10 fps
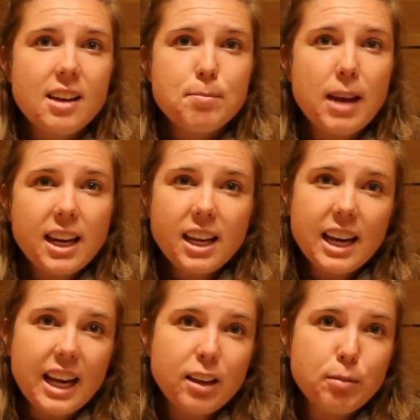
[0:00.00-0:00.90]
many
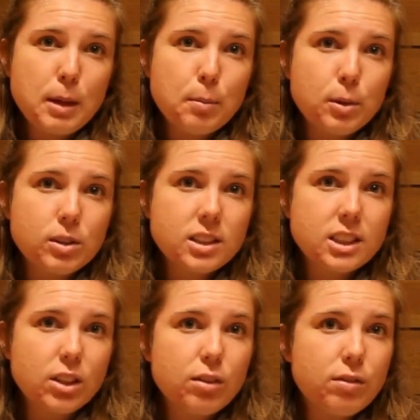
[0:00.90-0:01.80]
Native people
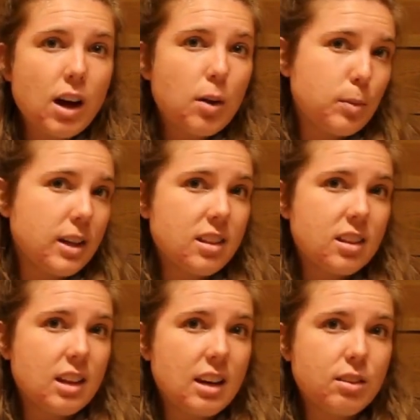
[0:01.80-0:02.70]
still fought
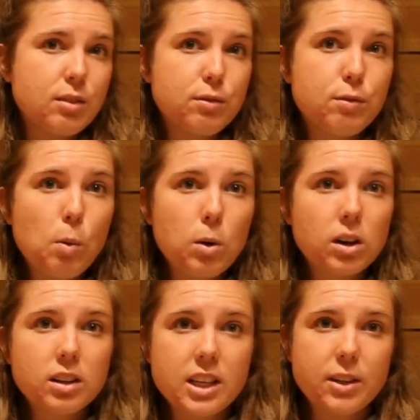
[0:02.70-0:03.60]
with and
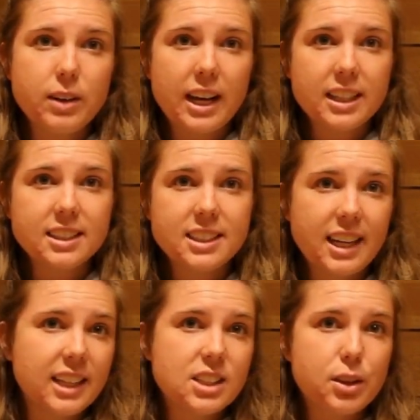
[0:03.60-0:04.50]
for the United
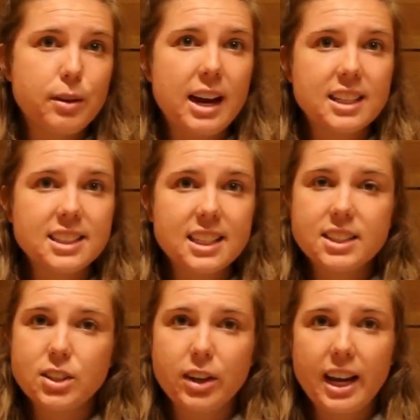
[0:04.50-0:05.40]
States throughout its
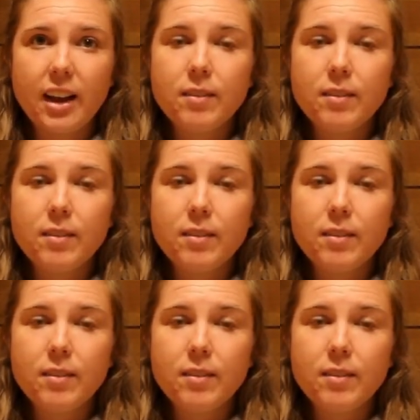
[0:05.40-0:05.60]
history.